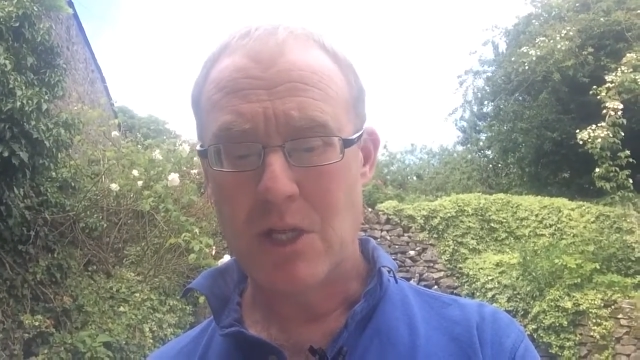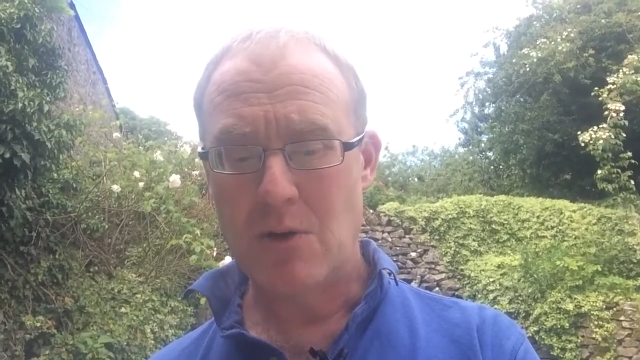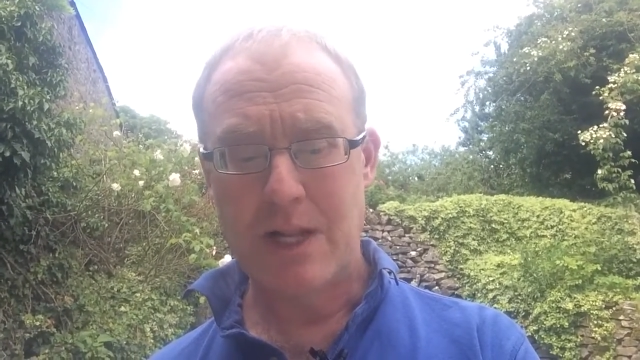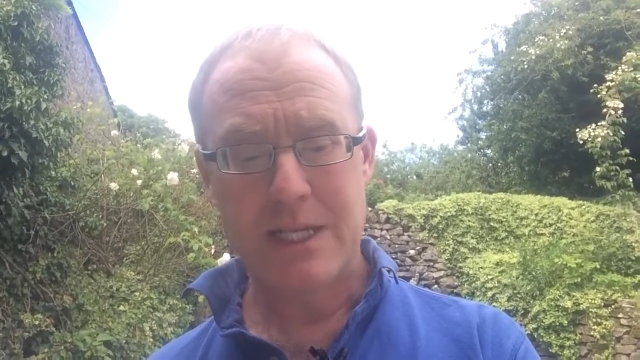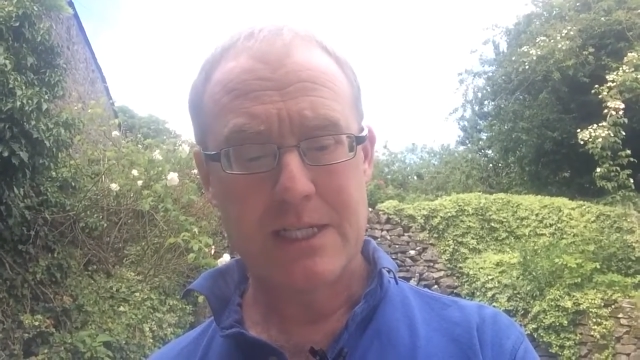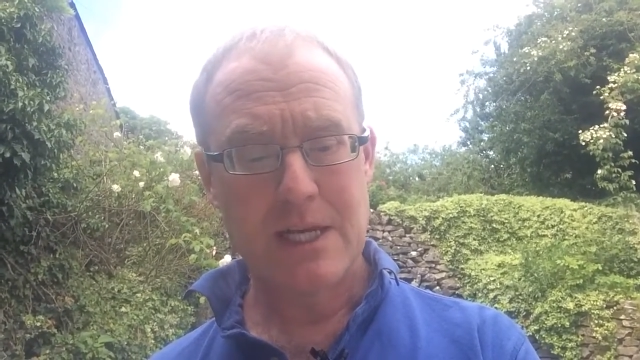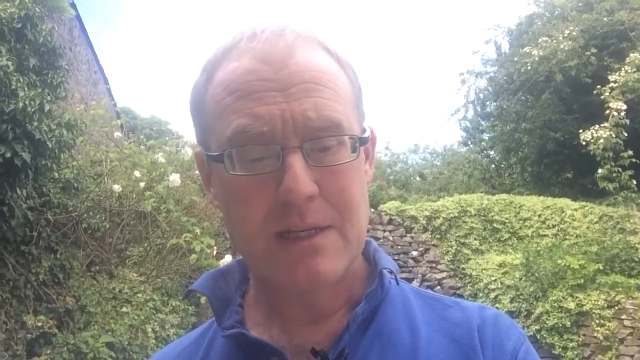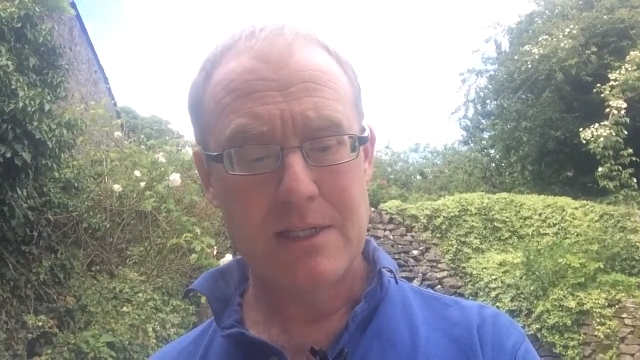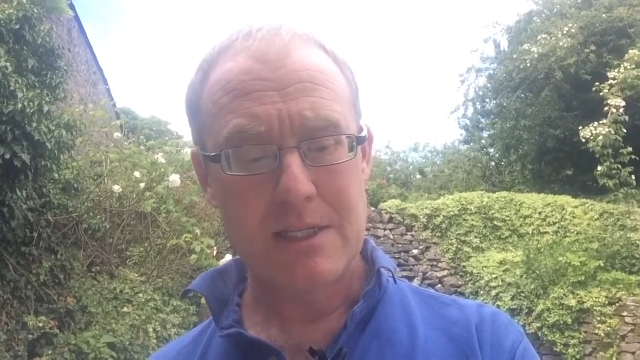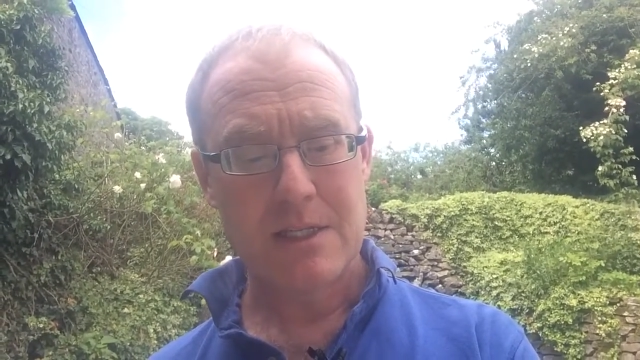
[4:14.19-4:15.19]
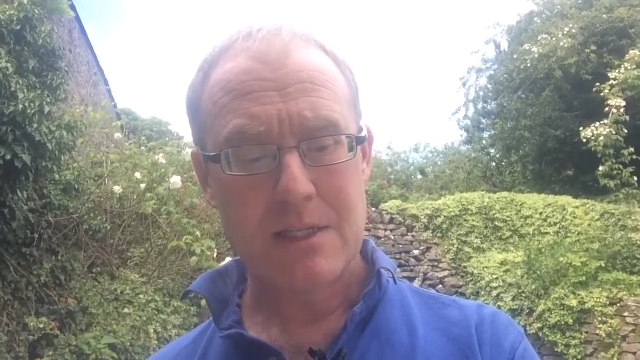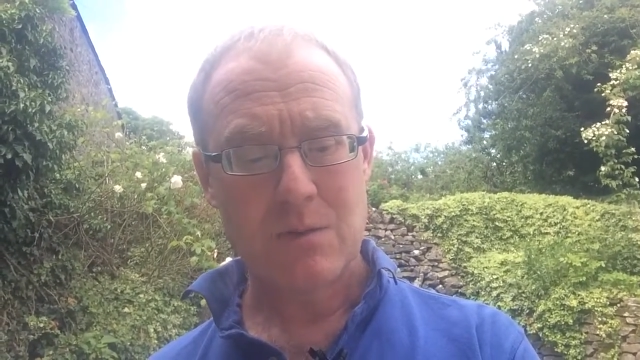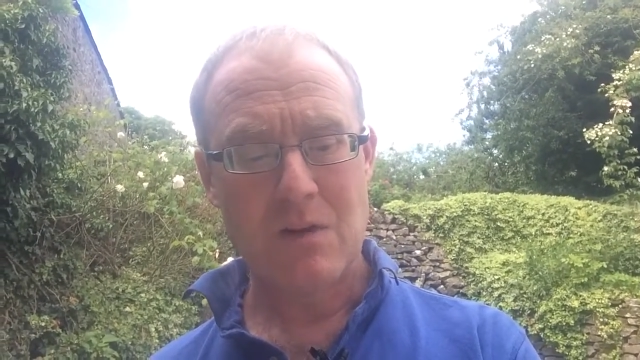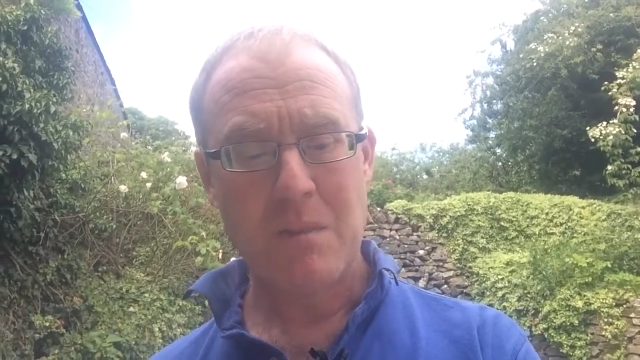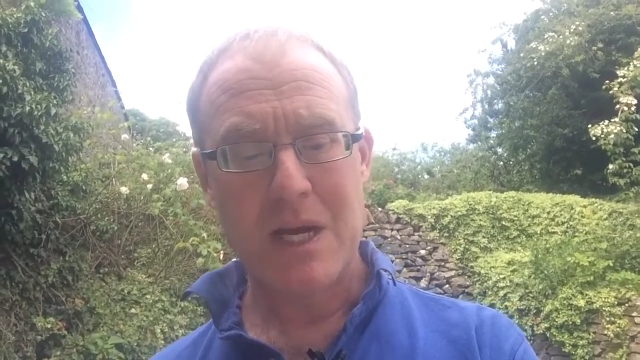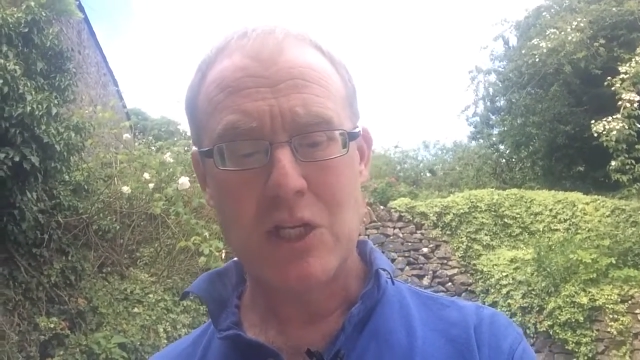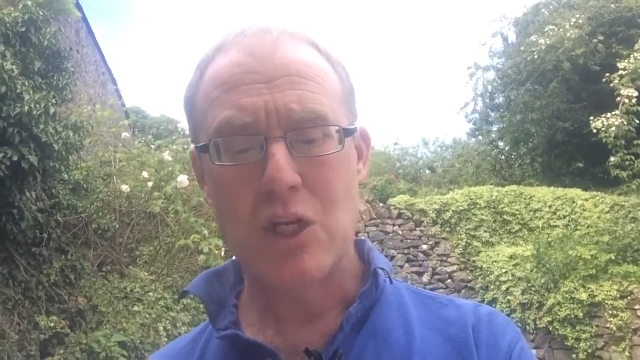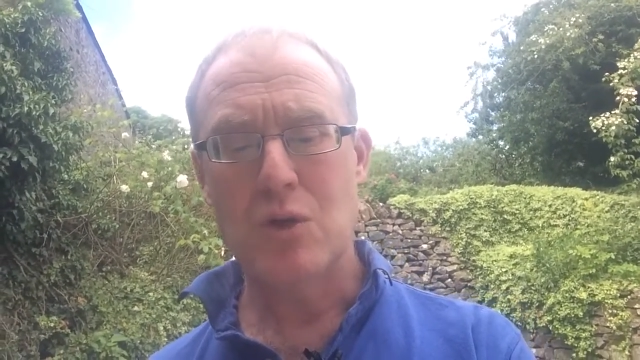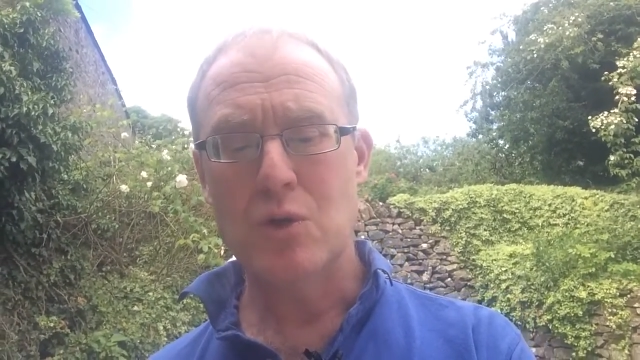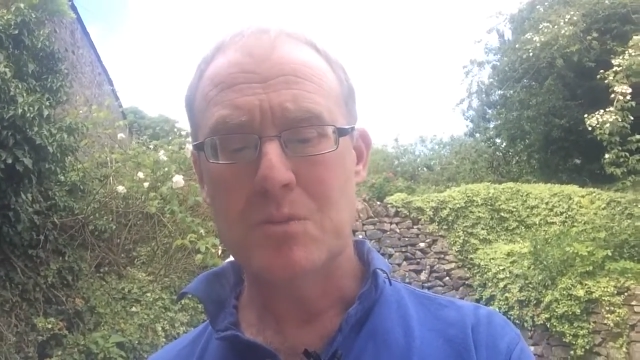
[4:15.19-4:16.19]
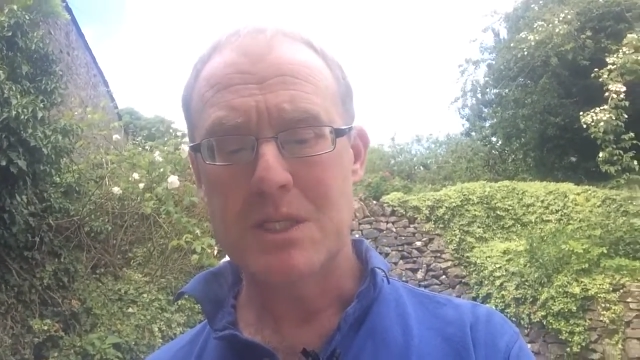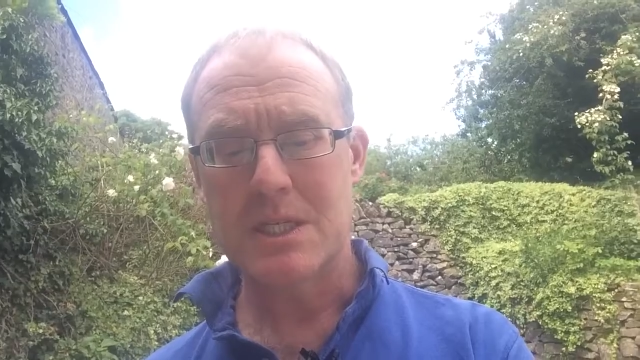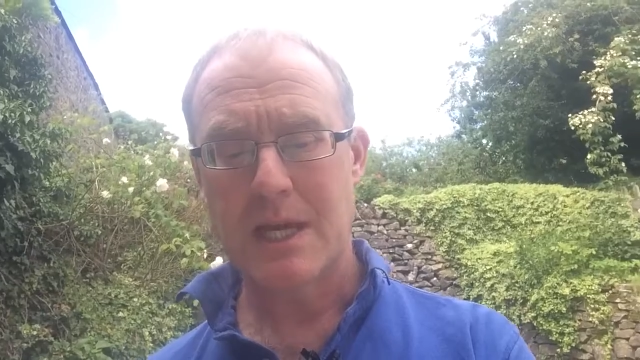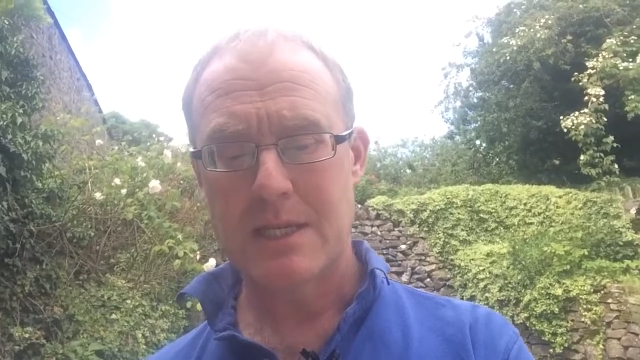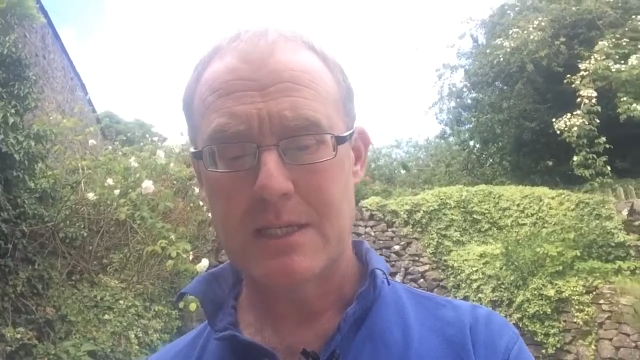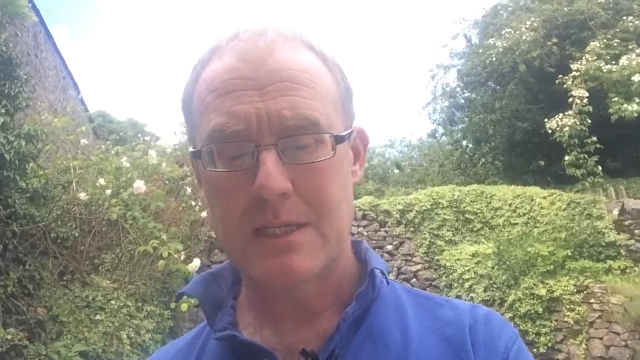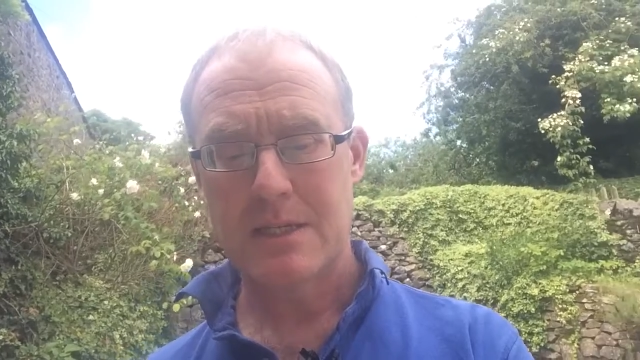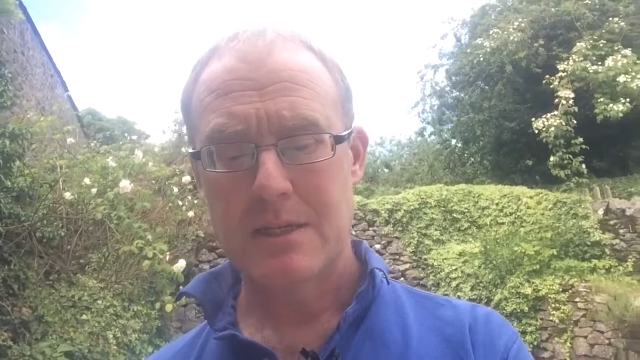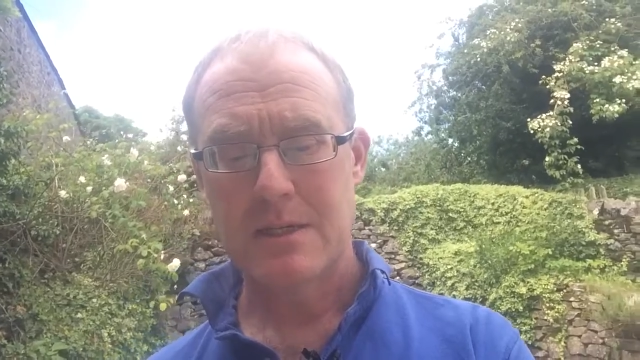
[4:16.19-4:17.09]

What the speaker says: No leader does. We've made huge mistakes.